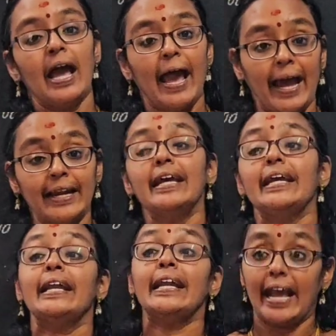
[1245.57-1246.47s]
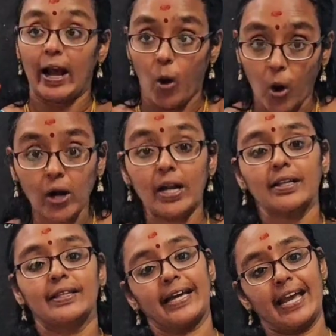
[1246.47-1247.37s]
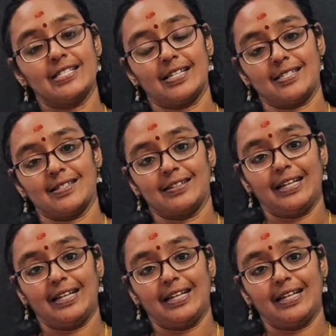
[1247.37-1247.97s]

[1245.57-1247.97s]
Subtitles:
And in all the cases,